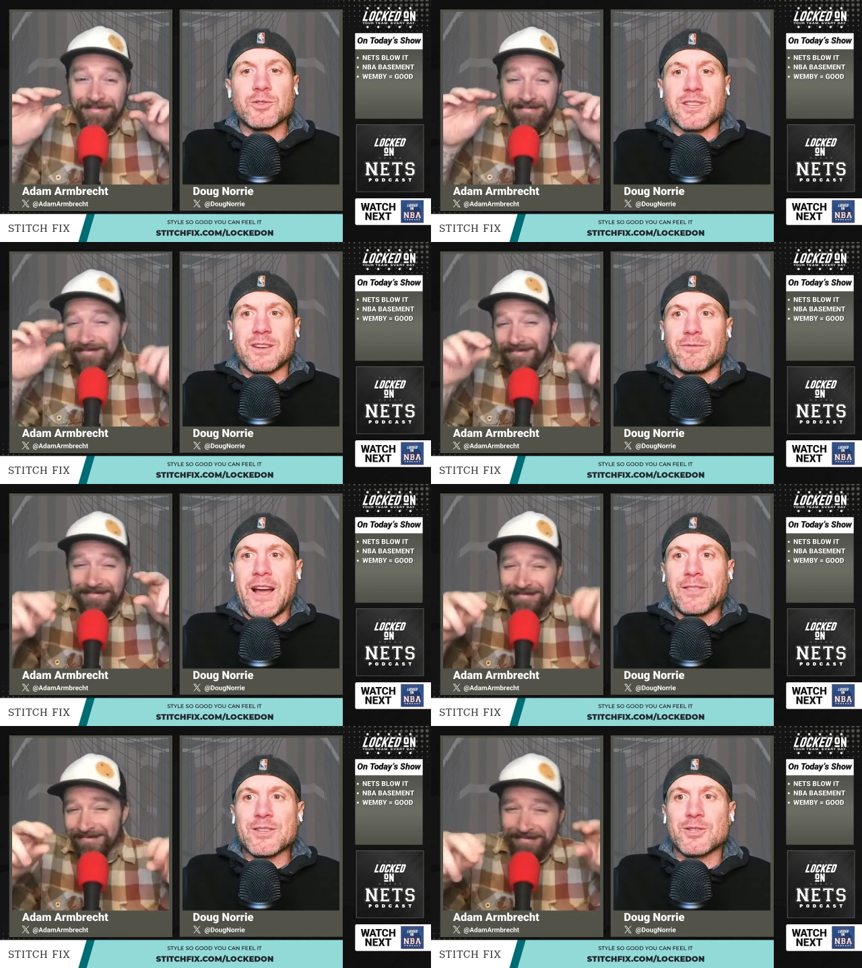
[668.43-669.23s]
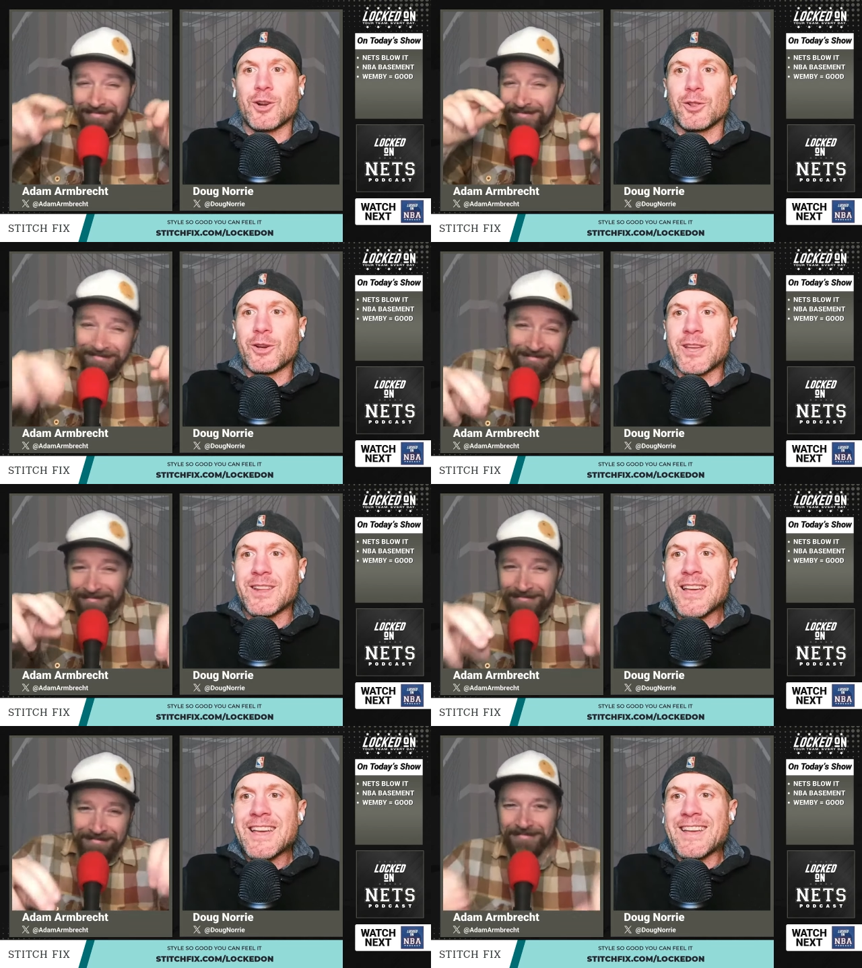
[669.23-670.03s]
Speaker 1: He's going to finally start looking
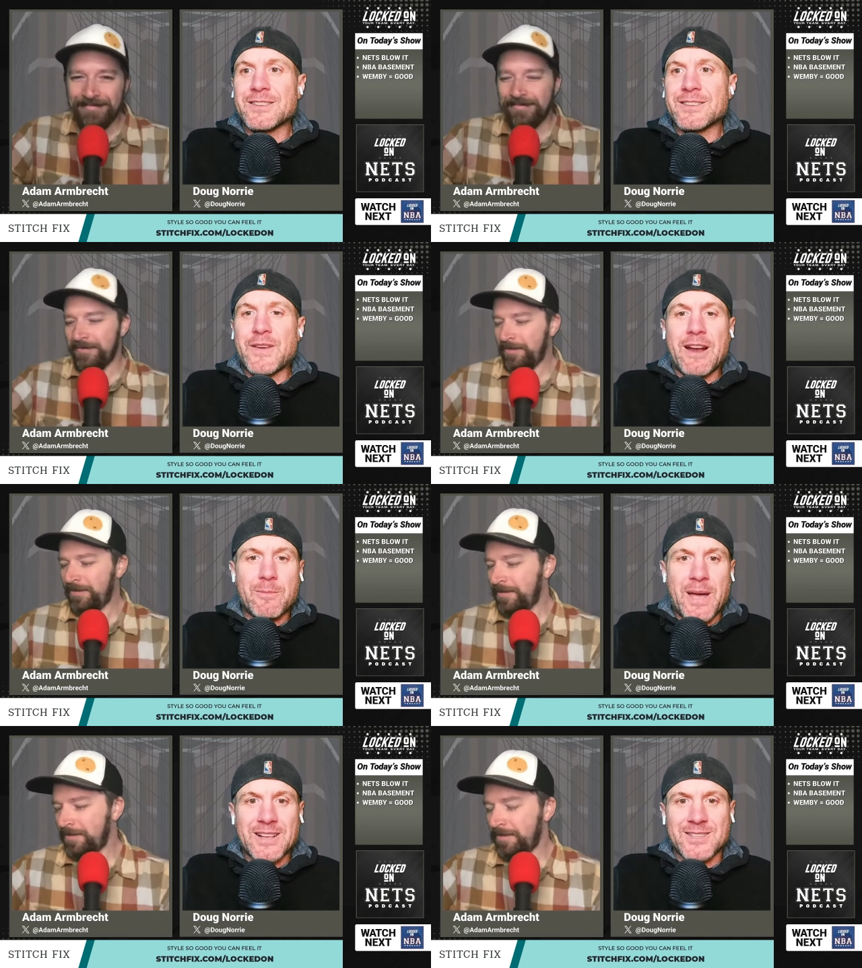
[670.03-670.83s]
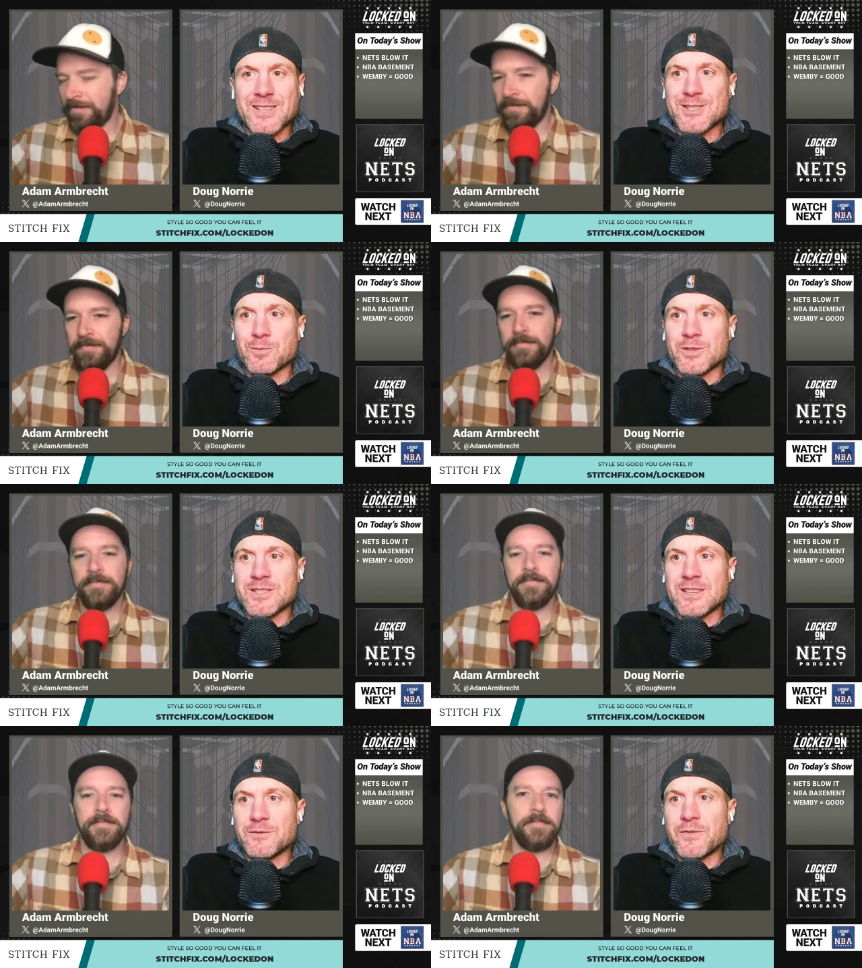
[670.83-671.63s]
his very best. This is what
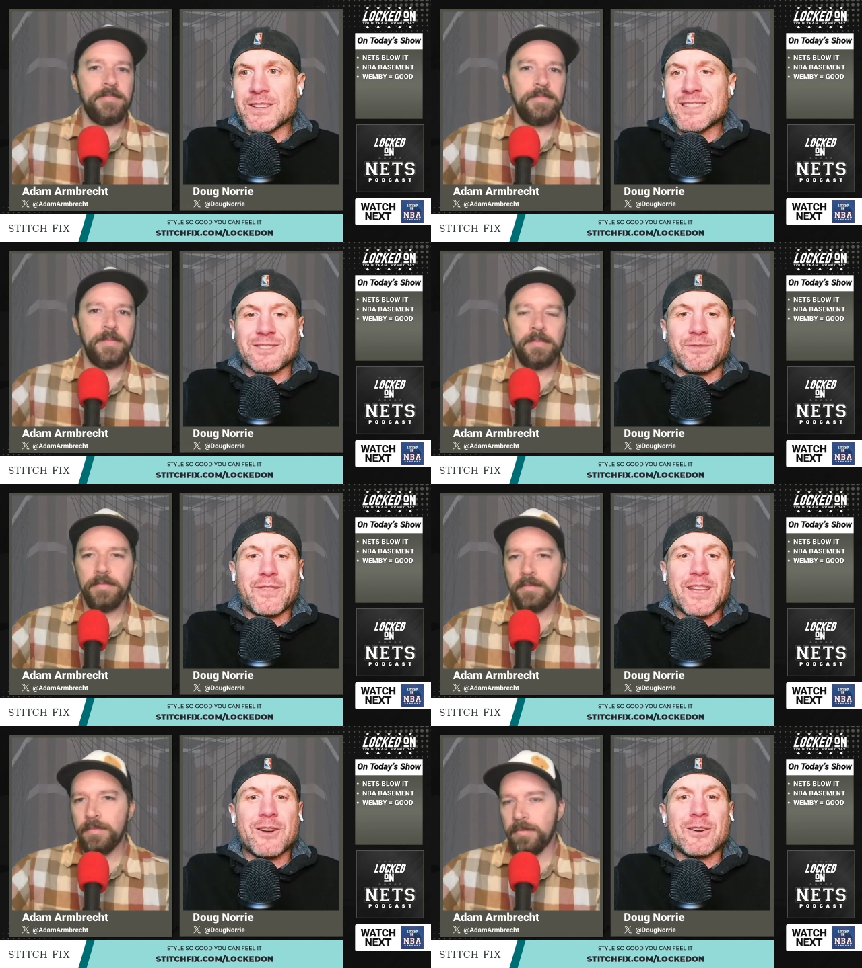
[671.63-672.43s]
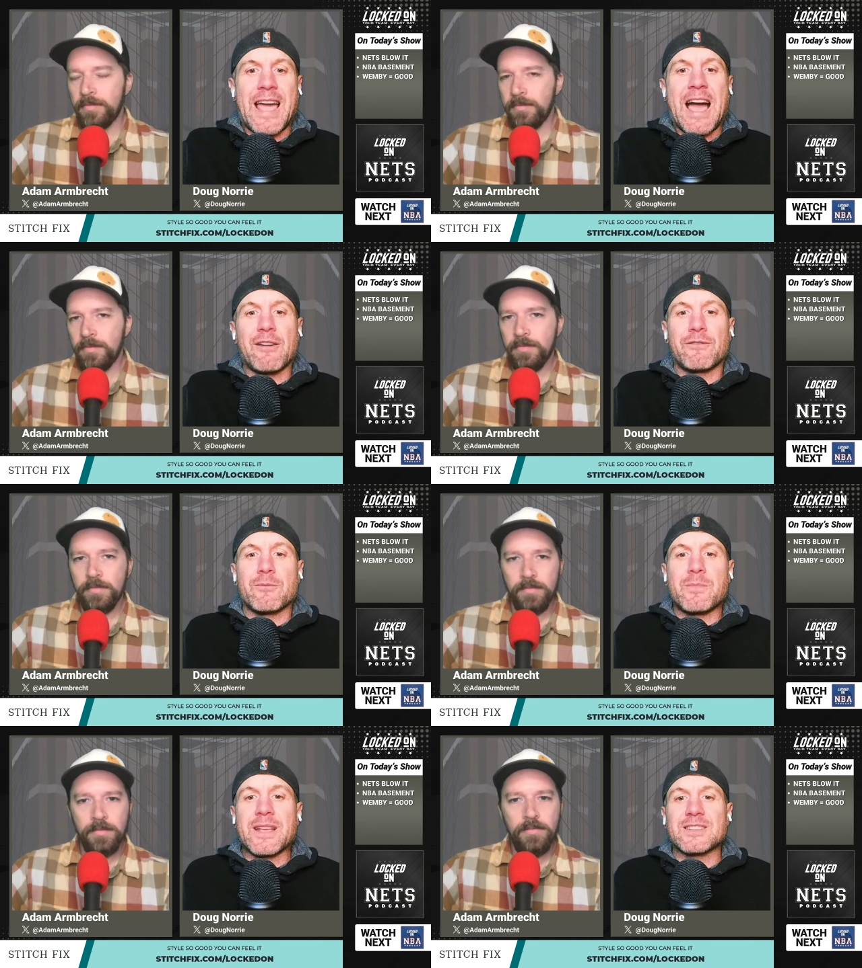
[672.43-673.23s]
Stitch Fix has figured out for
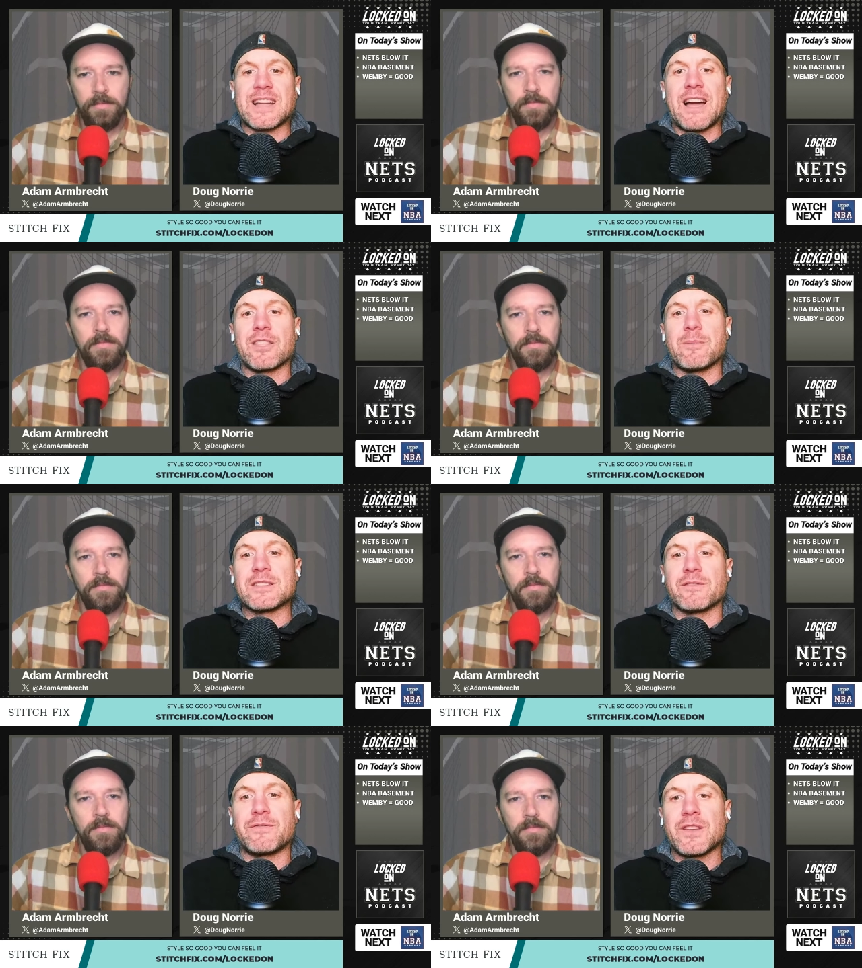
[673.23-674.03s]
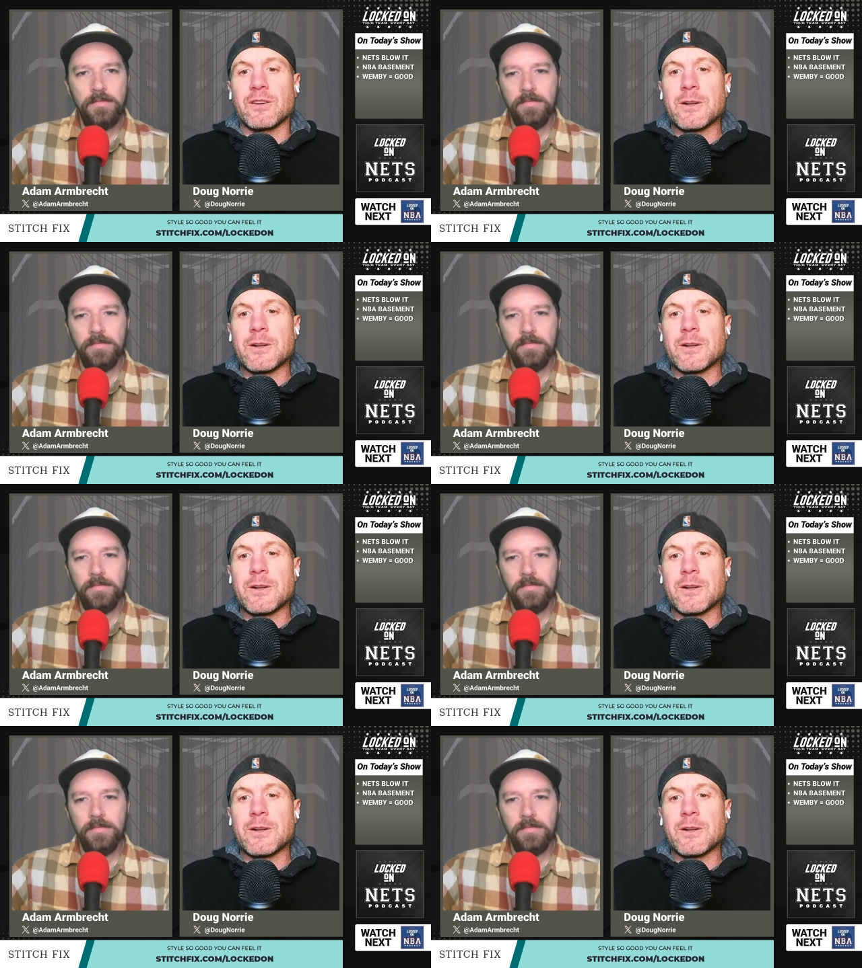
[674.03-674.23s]
me style that makes you feel